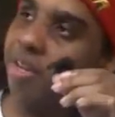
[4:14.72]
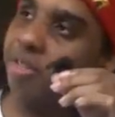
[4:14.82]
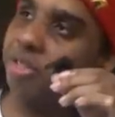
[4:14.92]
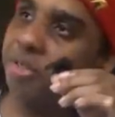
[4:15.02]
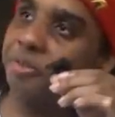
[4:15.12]

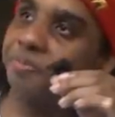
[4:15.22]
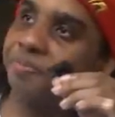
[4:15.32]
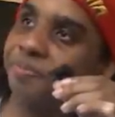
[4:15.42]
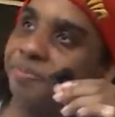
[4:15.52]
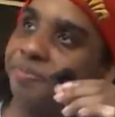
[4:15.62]
Shoot.
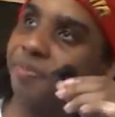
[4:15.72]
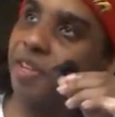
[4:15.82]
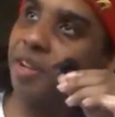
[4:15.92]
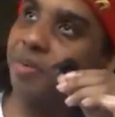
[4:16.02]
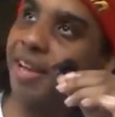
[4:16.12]

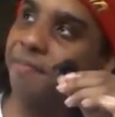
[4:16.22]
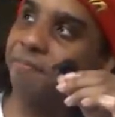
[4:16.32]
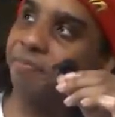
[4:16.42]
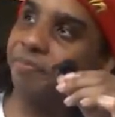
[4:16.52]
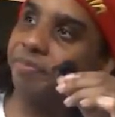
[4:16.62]
You know what?
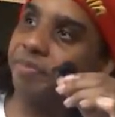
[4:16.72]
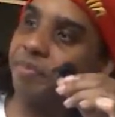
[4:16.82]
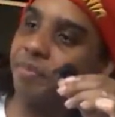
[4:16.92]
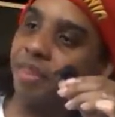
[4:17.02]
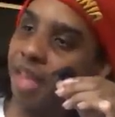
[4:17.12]

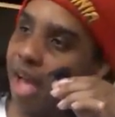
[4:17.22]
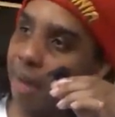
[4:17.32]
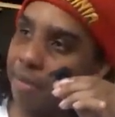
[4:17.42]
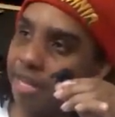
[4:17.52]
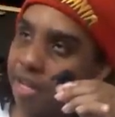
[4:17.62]

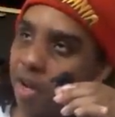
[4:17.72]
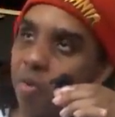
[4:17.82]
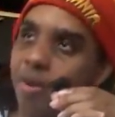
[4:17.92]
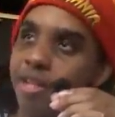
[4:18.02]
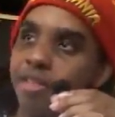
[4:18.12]
I'm going to
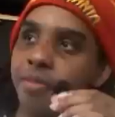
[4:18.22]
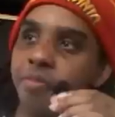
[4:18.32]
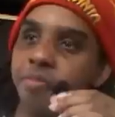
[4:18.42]
go with